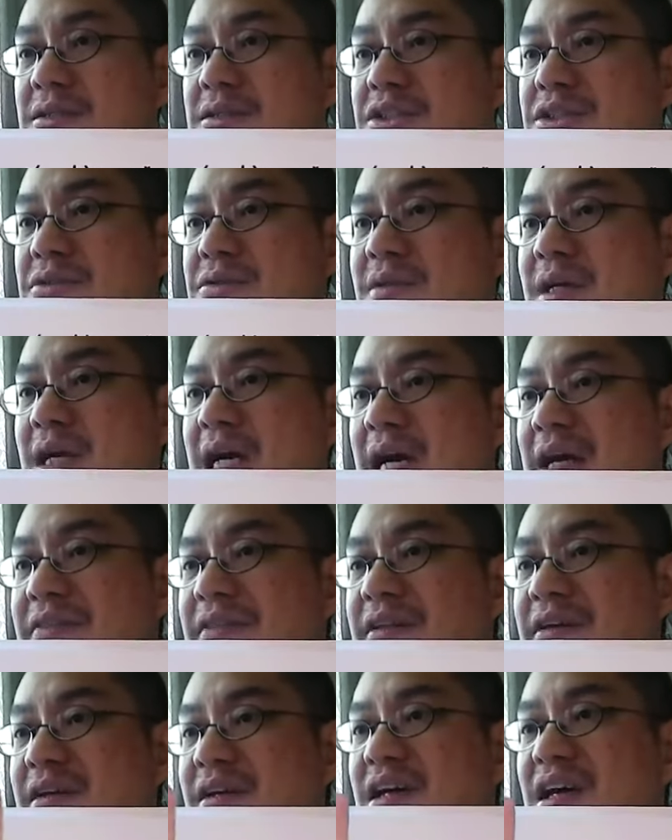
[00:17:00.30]
two
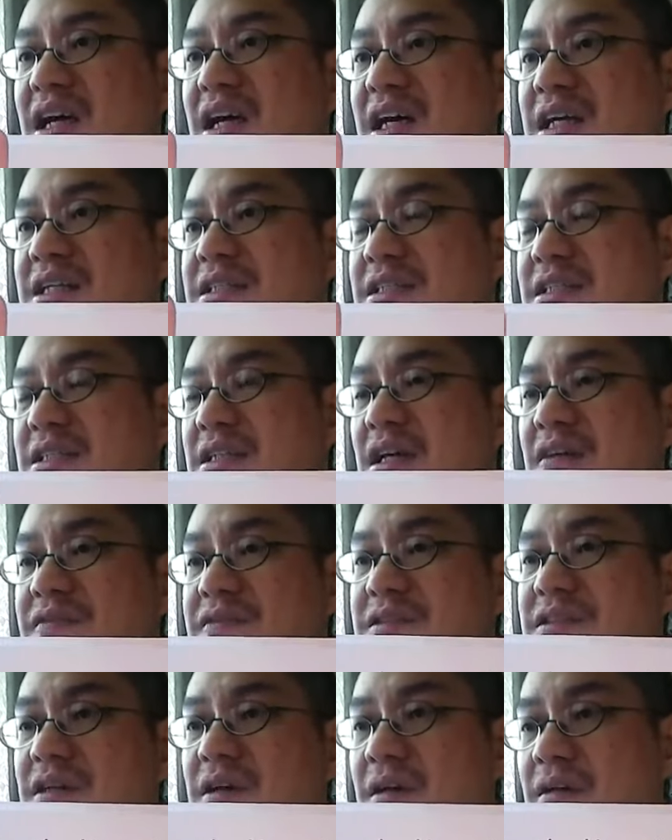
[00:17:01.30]
other kinds
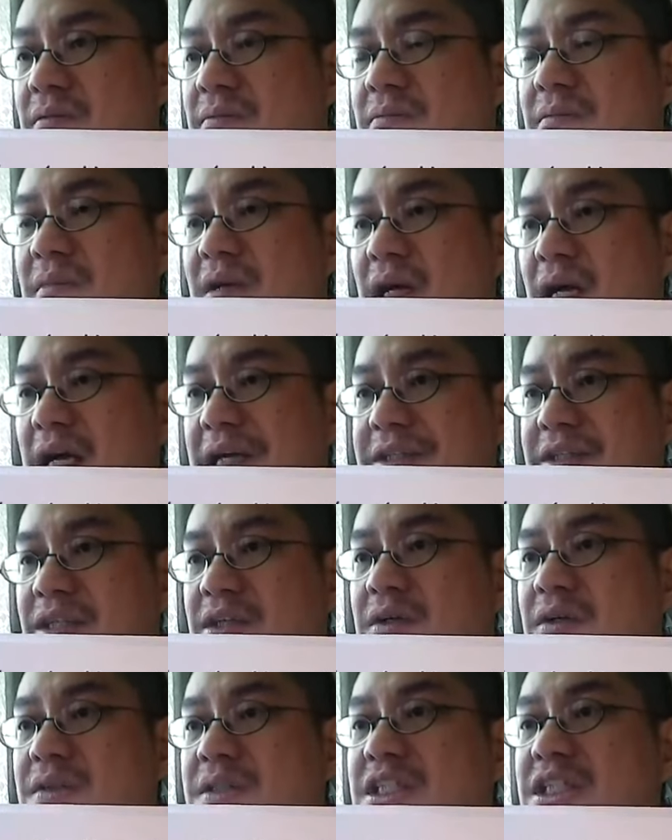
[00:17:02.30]
of tone. I
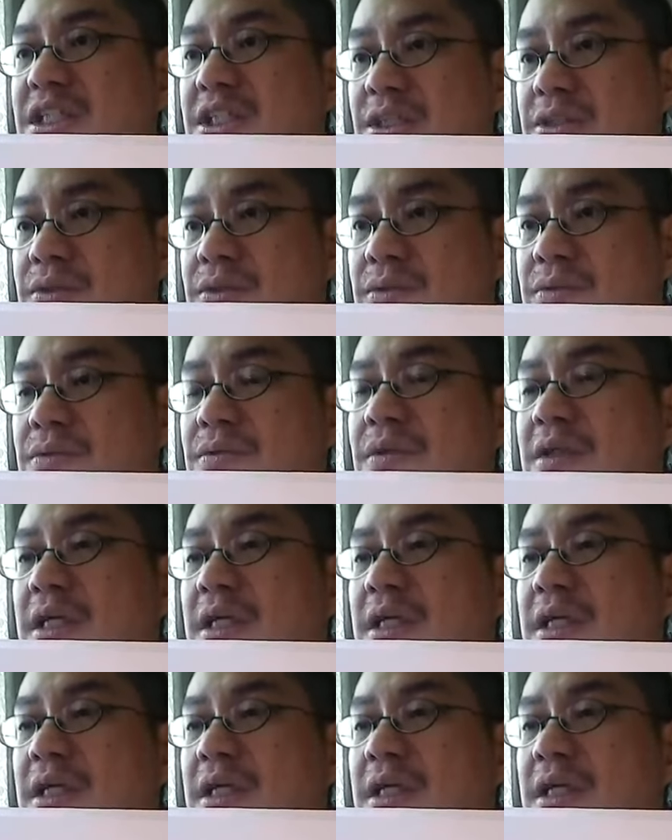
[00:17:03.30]
told you,